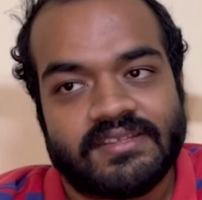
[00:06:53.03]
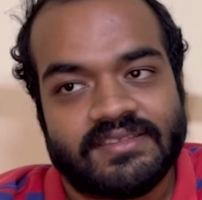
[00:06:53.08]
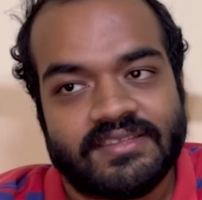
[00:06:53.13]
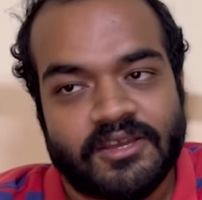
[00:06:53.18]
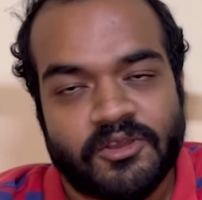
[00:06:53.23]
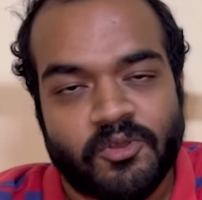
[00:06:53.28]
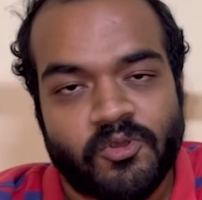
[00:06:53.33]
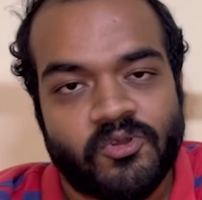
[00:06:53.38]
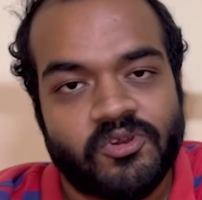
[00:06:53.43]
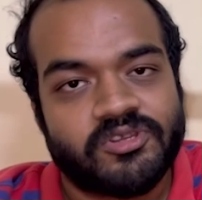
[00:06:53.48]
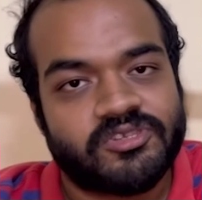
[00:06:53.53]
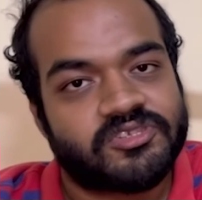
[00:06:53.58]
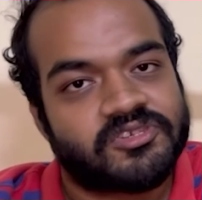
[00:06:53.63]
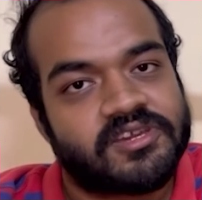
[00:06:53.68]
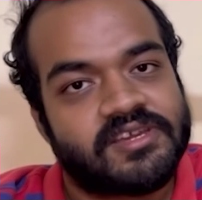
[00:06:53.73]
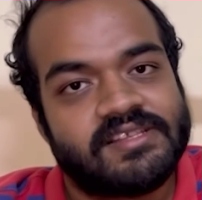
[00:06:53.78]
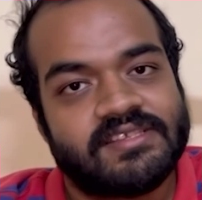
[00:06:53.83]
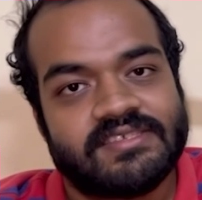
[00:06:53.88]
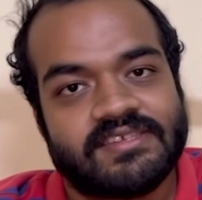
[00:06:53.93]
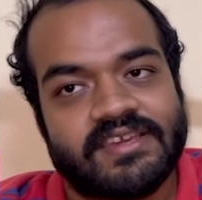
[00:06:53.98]
The core
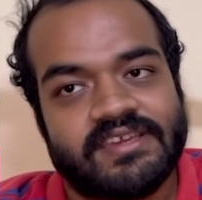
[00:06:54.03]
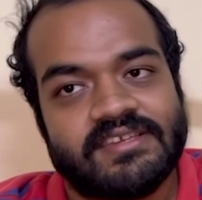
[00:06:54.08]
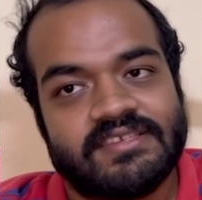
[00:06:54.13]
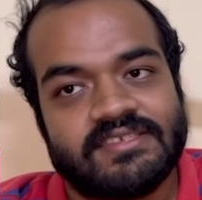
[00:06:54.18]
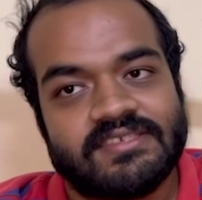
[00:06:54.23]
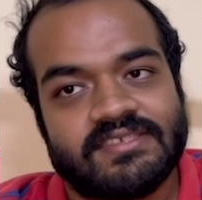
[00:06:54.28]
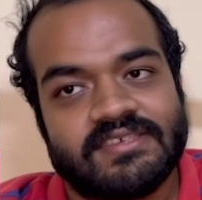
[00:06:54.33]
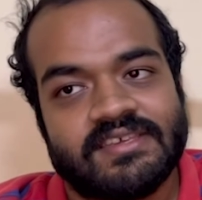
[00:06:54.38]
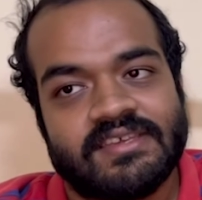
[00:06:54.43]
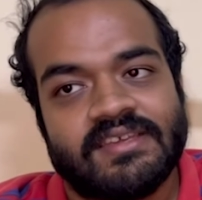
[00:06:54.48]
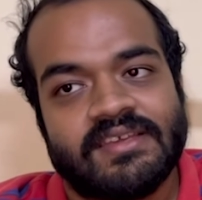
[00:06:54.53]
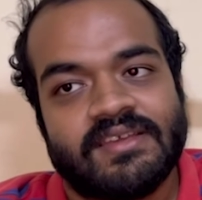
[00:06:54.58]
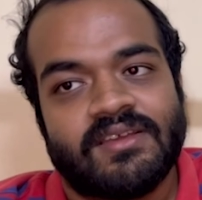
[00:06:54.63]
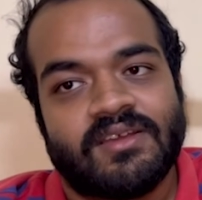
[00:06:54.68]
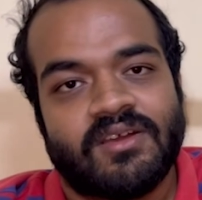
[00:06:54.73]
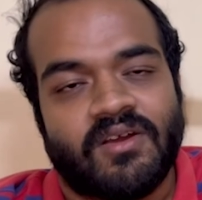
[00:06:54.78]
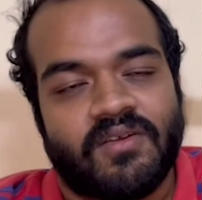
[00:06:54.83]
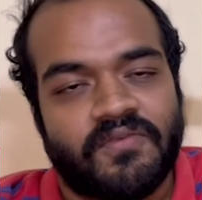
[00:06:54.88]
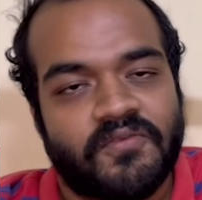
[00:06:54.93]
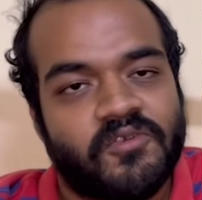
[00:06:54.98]
soil science,
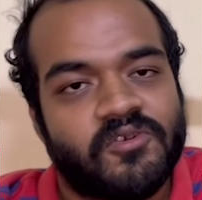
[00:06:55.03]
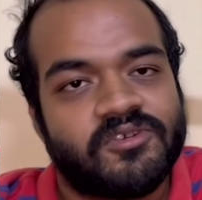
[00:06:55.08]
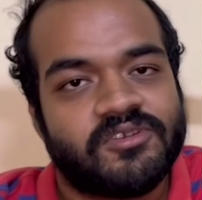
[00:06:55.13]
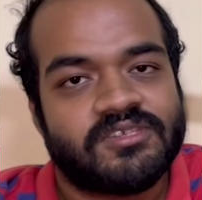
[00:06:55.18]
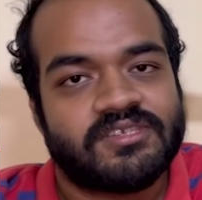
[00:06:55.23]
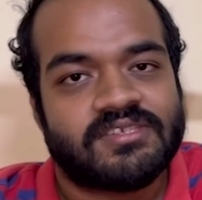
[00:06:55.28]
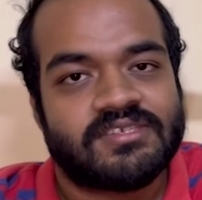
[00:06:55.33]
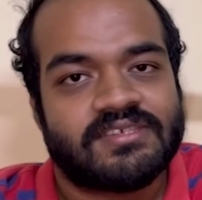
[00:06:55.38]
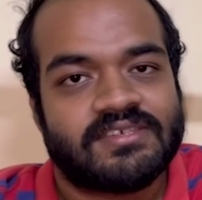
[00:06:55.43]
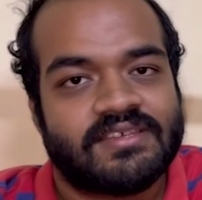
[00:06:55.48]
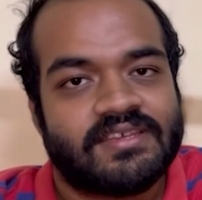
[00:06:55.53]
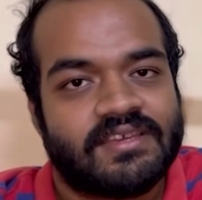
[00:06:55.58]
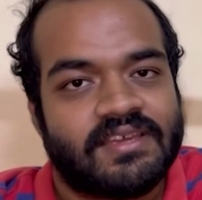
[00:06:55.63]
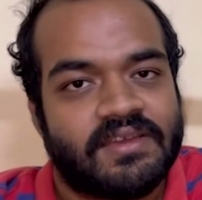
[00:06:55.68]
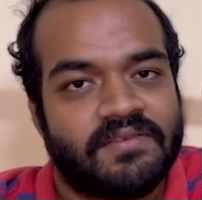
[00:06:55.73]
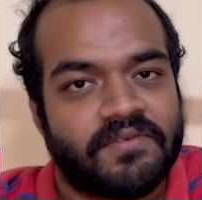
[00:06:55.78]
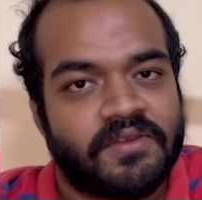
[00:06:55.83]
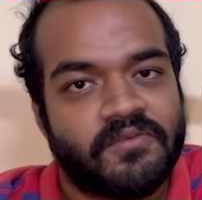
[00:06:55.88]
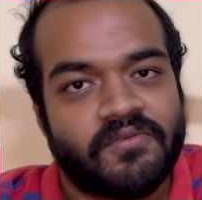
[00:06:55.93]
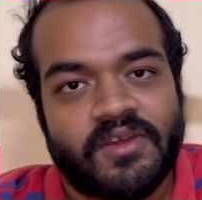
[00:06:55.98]
of course,
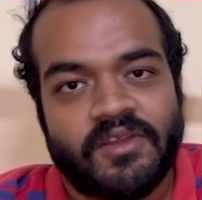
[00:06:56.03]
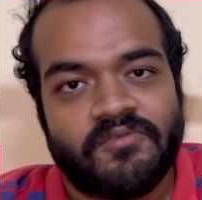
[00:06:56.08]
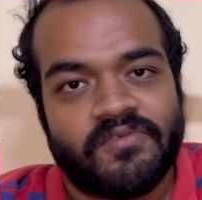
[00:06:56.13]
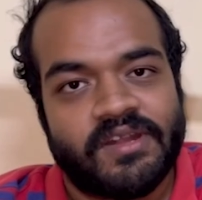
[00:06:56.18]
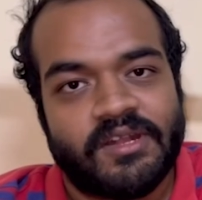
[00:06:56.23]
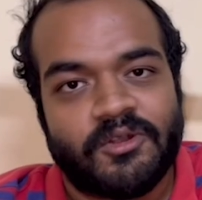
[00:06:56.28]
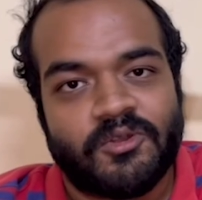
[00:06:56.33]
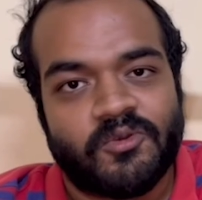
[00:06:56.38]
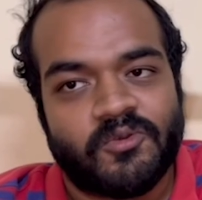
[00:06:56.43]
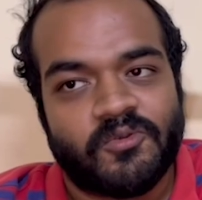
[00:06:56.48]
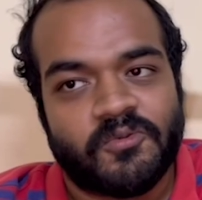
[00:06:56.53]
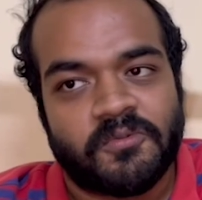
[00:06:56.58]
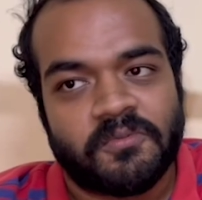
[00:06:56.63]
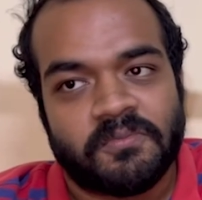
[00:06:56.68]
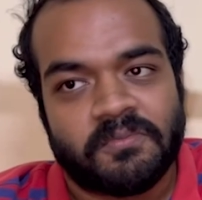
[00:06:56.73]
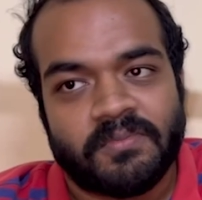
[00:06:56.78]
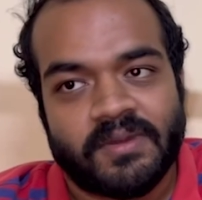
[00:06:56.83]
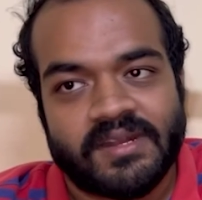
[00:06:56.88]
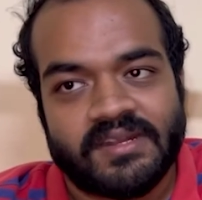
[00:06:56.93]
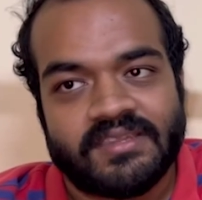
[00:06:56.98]
everyone will do,
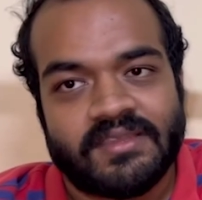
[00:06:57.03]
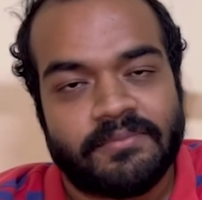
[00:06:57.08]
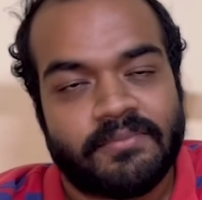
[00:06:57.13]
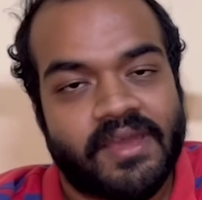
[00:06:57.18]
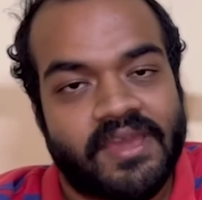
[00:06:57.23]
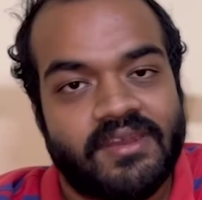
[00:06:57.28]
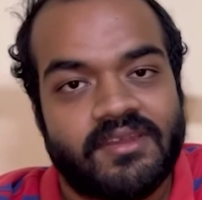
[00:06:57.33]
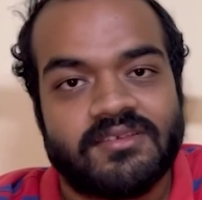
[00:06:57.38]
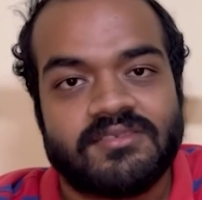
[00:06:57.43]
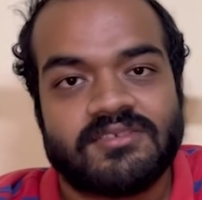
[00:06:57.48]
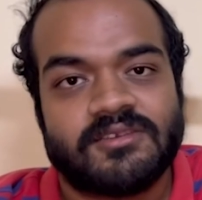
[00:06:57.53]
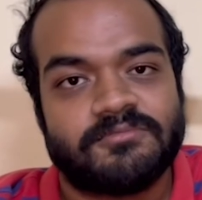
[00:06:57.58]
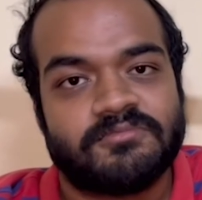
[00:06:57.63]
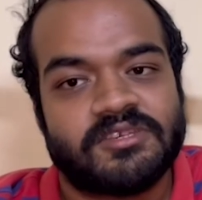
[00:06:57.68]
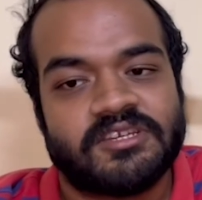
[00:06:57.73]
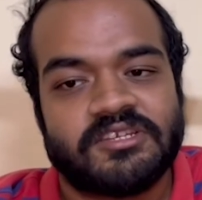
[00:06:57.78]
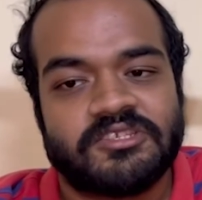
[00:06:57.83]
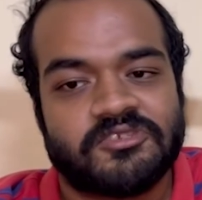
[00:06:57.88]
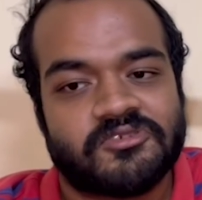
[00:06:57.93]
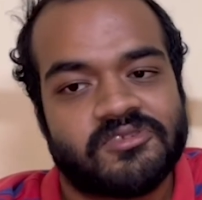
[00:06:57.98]
but the minor
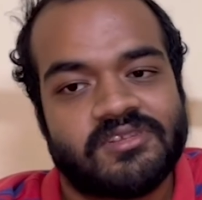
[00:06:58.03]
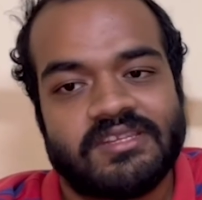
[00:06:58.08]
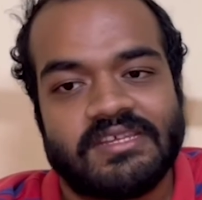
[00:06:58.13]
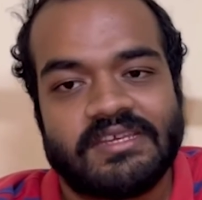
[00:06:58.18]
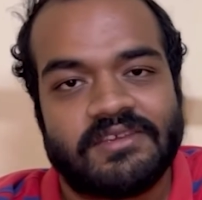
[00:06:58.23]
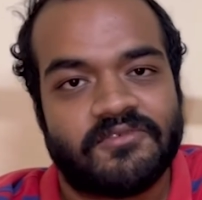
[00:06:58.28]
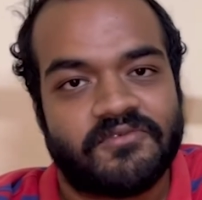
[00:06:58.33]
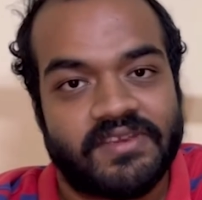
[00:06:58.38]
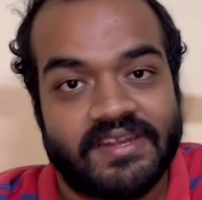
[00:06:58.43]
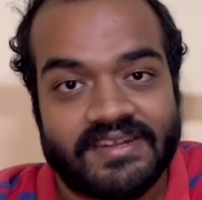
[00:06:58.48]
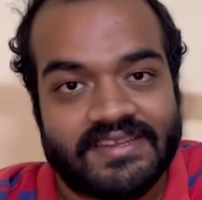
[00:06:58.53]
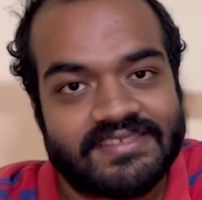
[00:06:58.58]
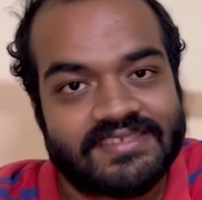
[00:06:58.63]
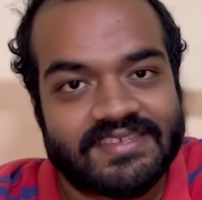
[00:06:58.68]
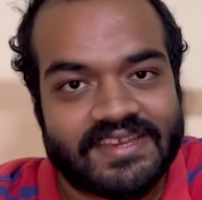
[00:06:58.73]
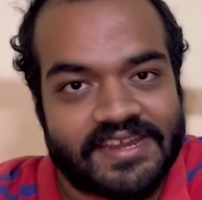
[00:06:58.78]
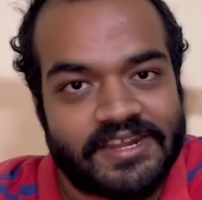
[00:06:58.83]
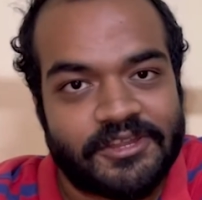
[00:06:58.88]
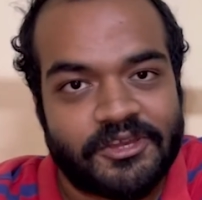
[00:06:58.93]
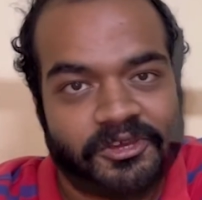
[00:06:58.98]
subjects only will
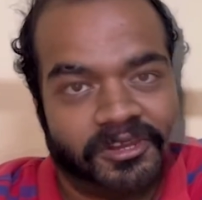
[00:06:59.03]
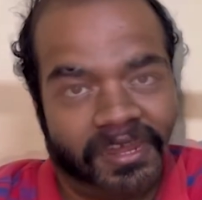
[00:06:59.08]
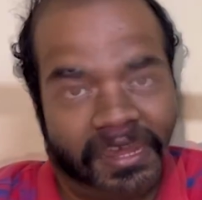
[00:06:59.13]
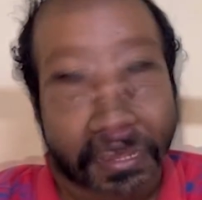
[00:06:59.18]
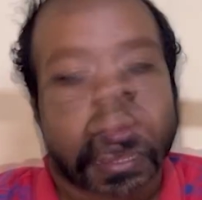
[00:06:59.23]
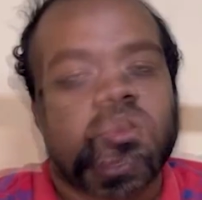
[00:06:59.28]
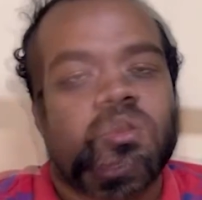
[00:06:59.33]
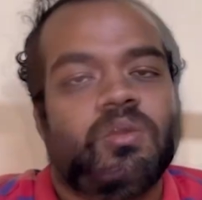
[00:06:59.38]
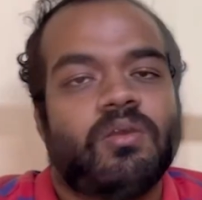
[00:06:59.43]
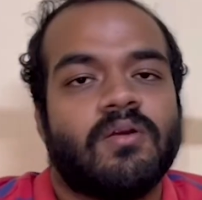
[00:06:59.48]
decide your rank.